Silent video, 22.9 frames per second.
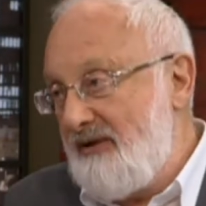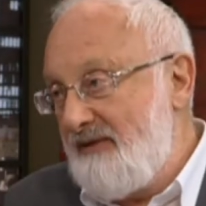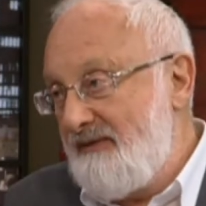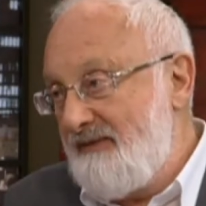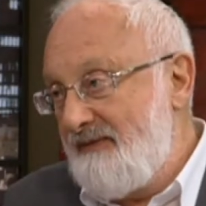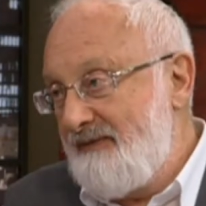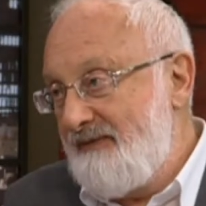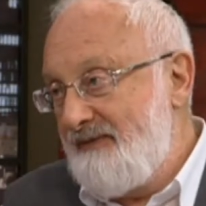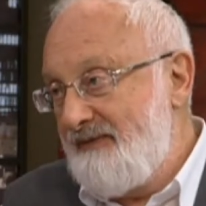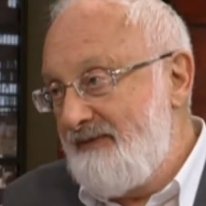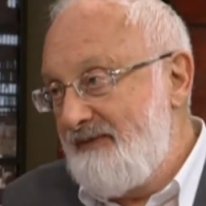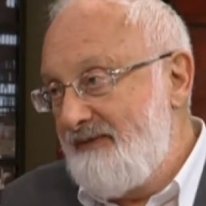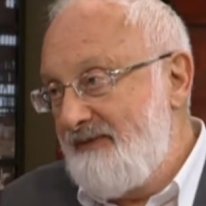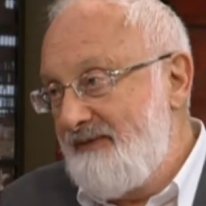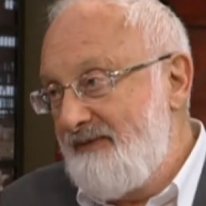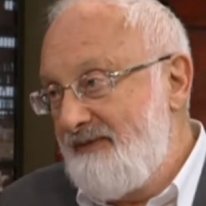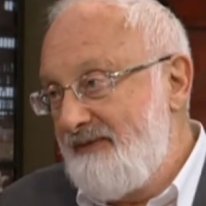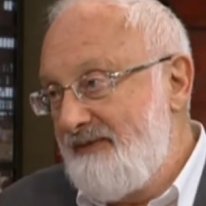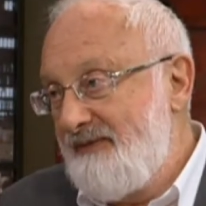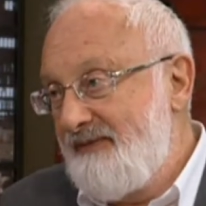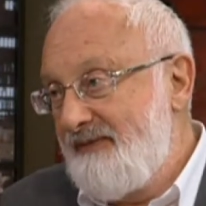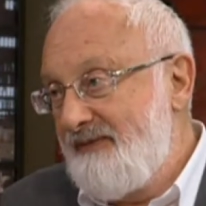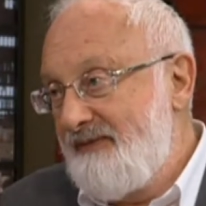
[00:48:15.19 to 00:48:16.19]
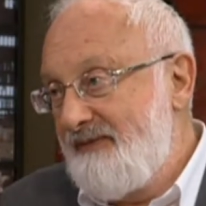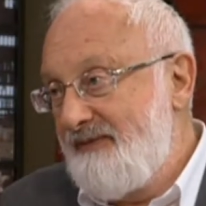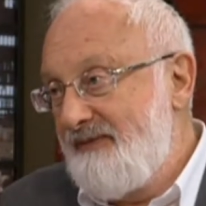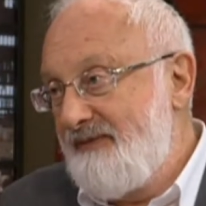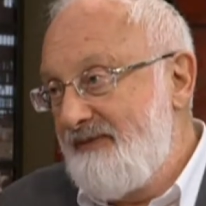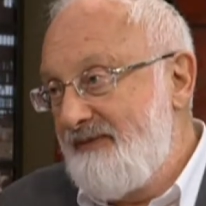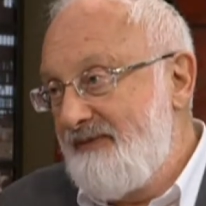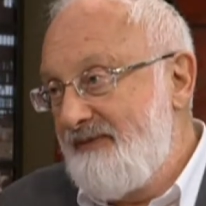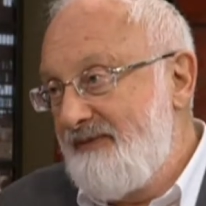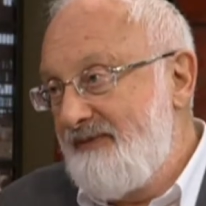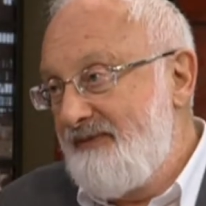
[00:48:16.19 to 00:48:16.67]
you're feeling this way
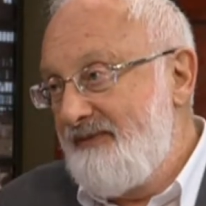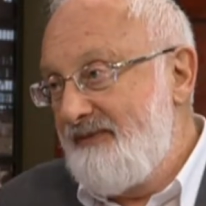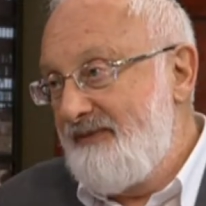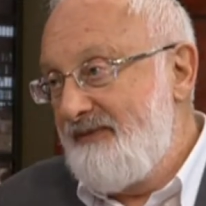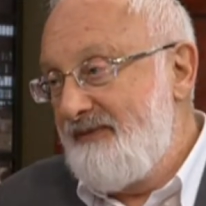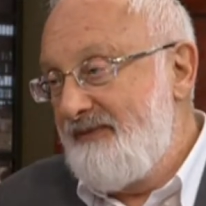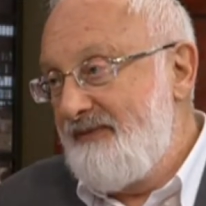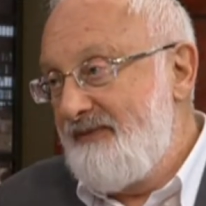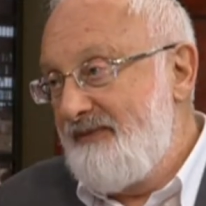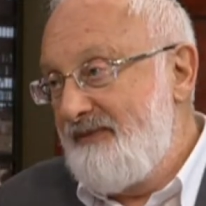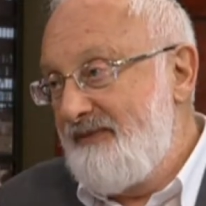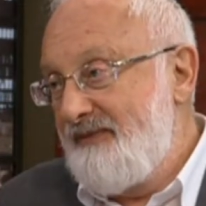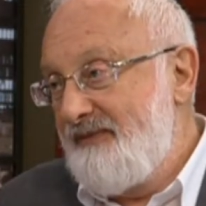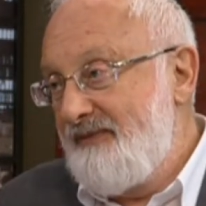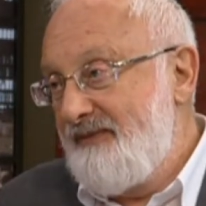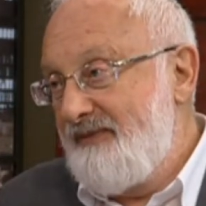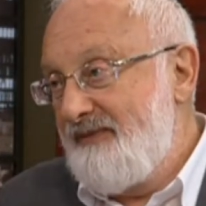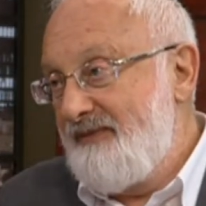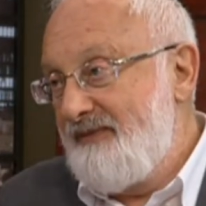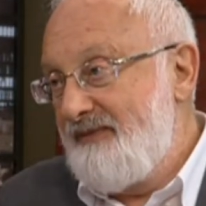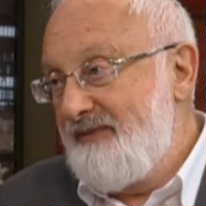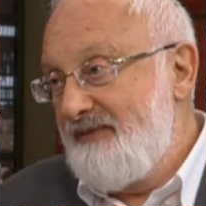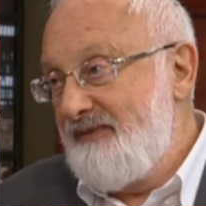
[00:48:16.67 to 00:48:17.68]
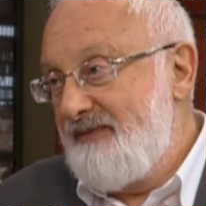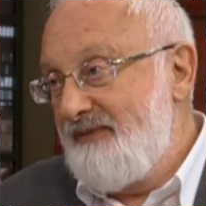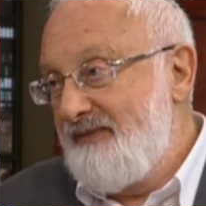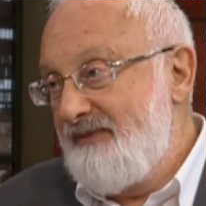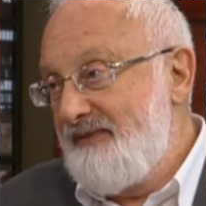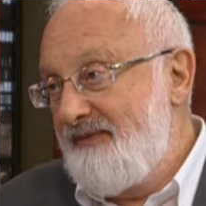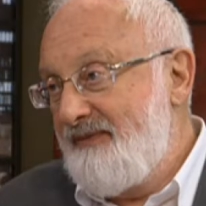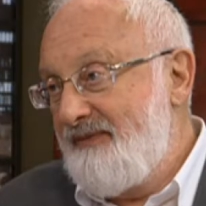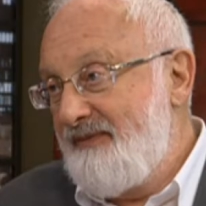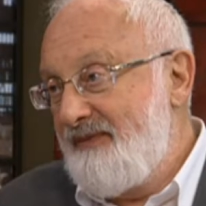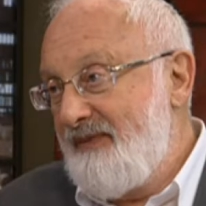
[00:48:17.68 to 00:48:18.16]
towards her, and she's feeling this
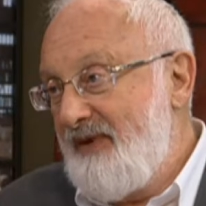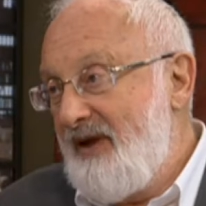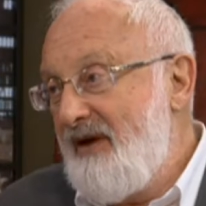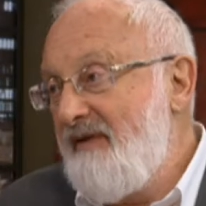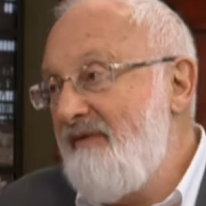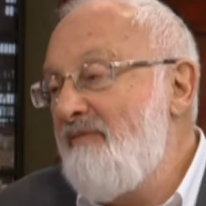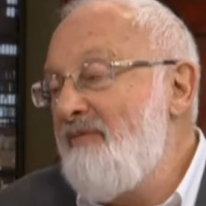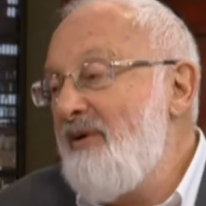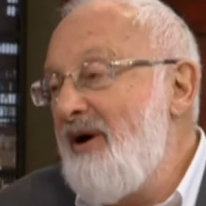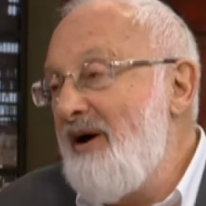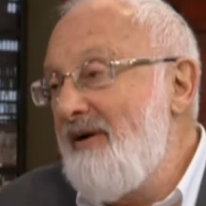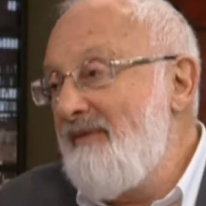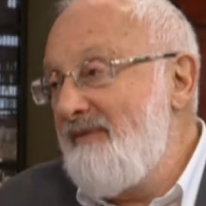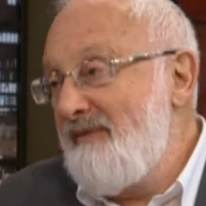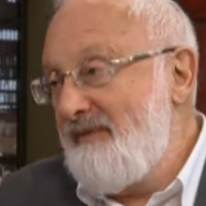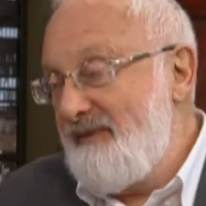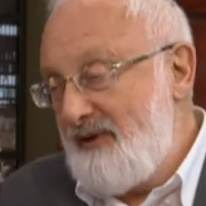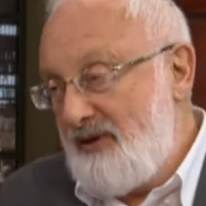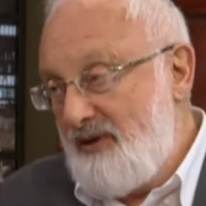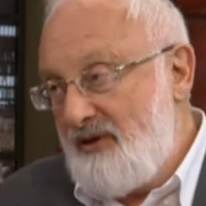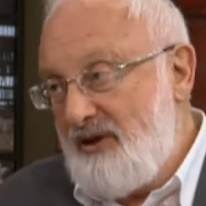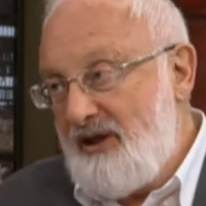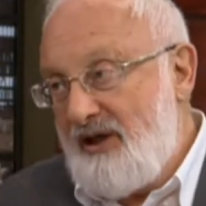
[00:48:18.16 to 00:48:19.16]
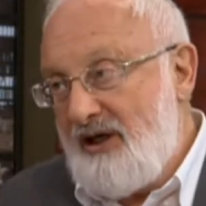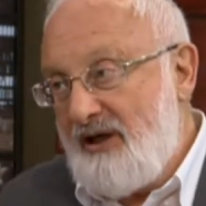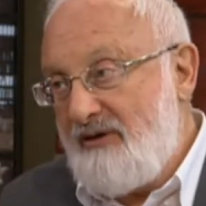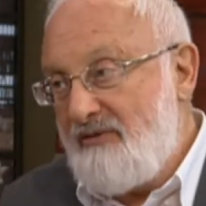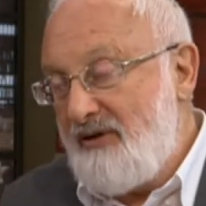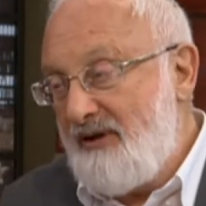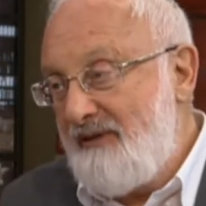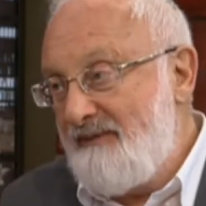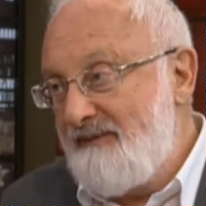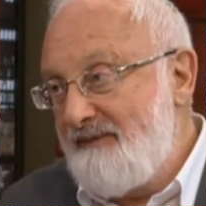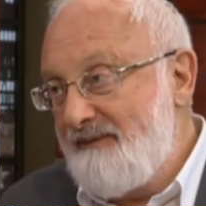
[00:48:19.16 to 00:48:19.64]
way, and you never felt this way
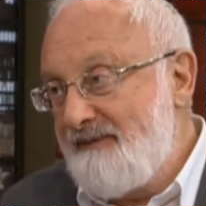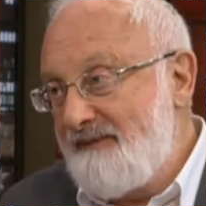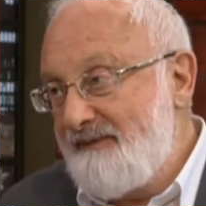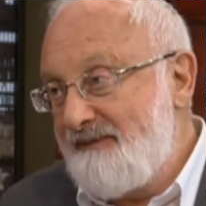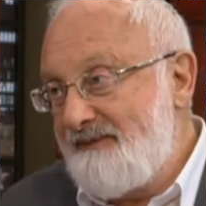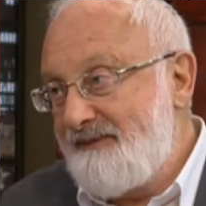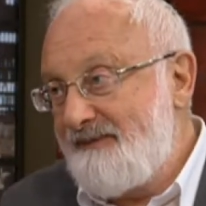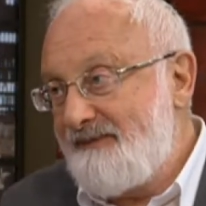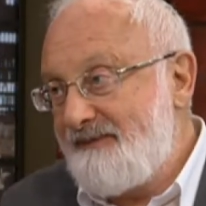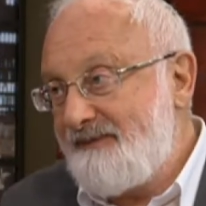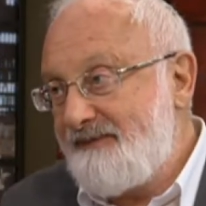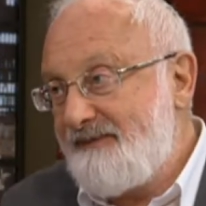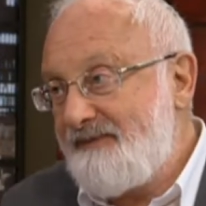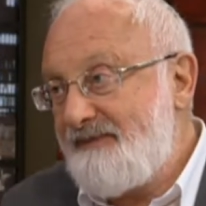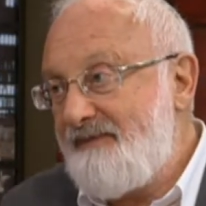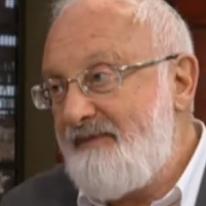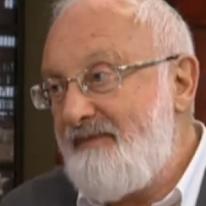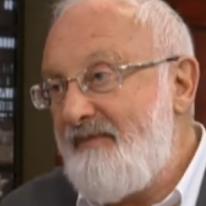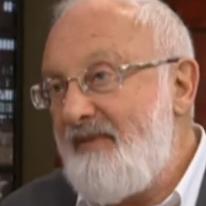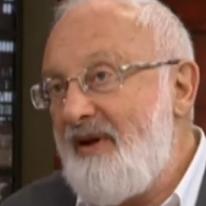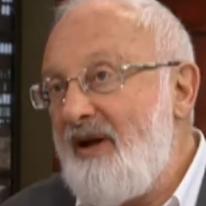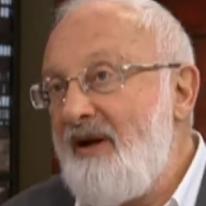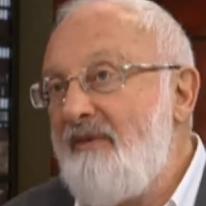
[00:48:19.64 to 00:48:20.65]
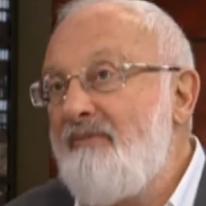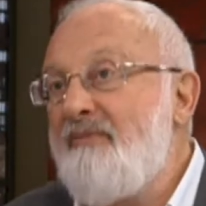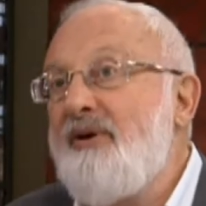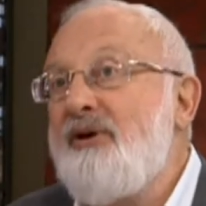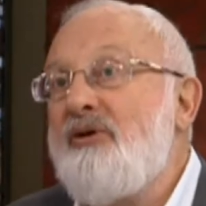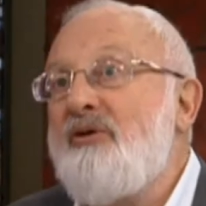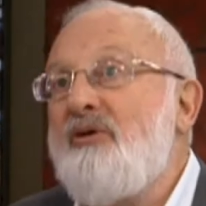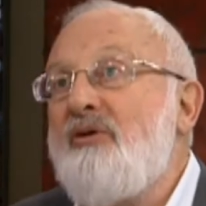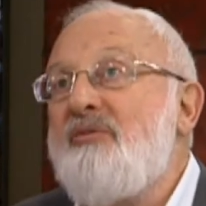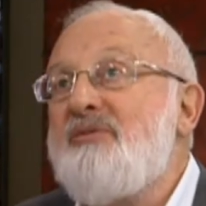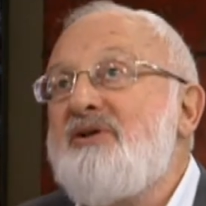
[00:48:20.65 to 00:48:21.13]
before.
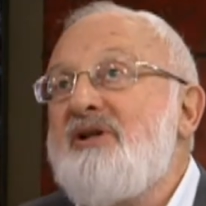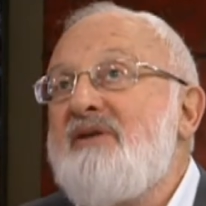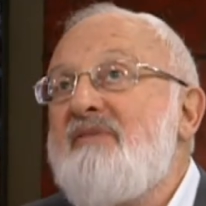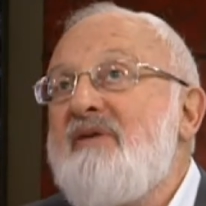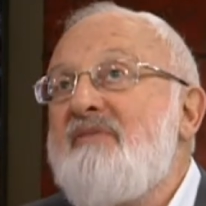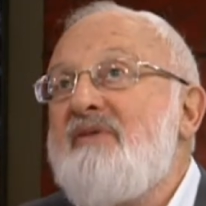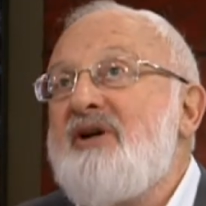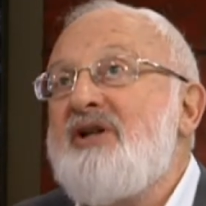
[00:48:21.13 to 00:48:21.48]
Never.